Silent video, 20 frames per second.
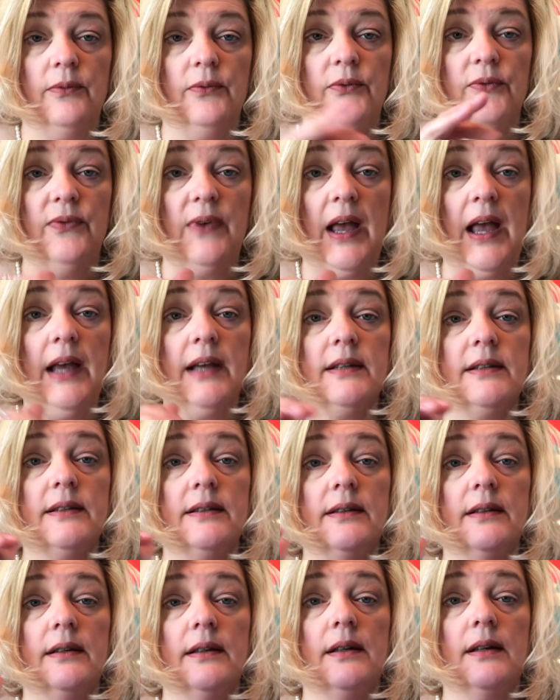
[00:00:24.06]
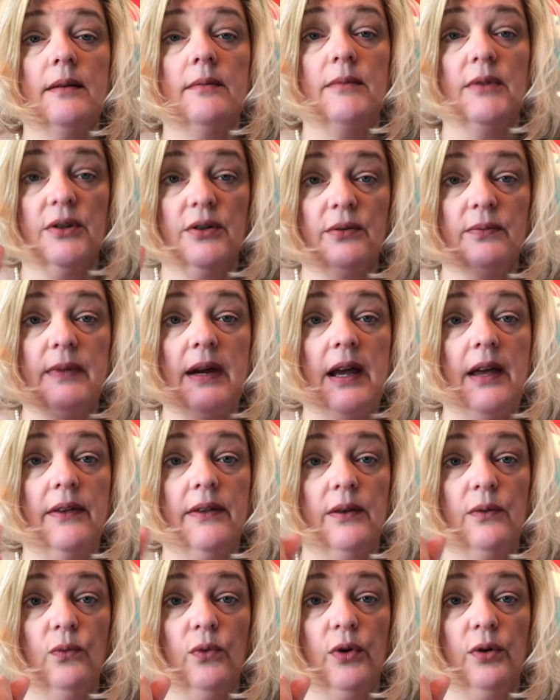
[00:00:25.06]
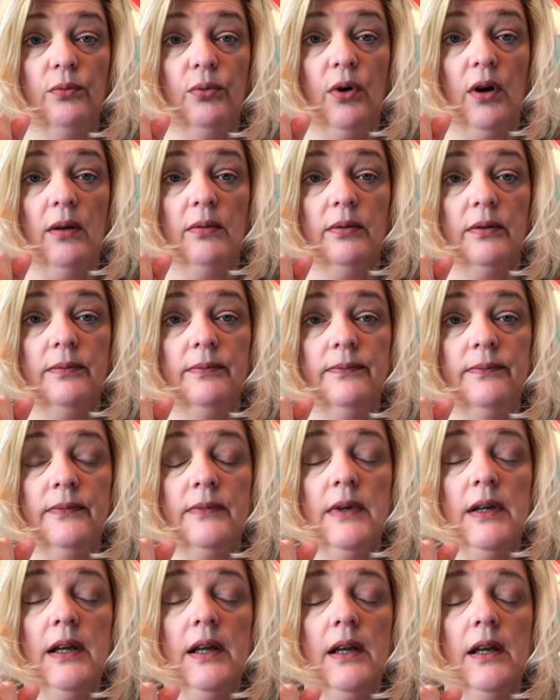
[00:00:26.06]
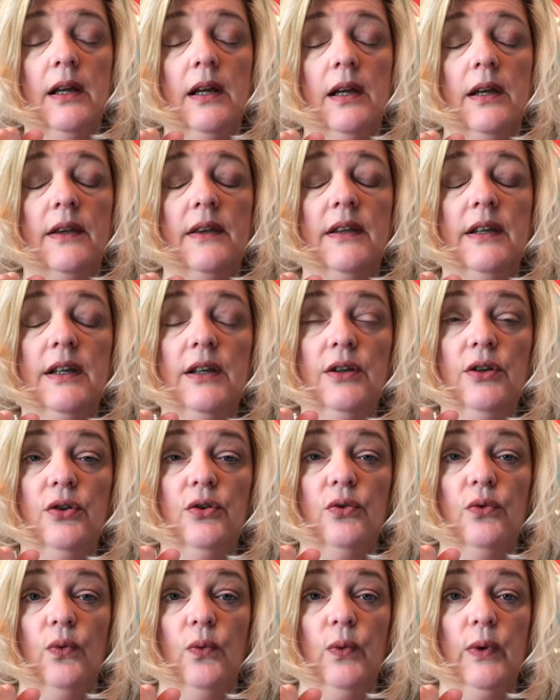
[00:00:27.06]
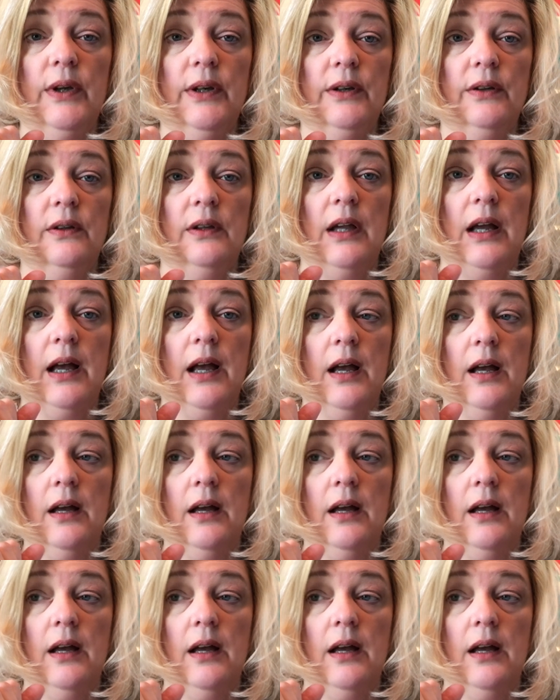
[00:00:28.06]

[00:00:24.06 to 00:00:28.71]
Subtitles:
facts, mental math, and word problem. Then you will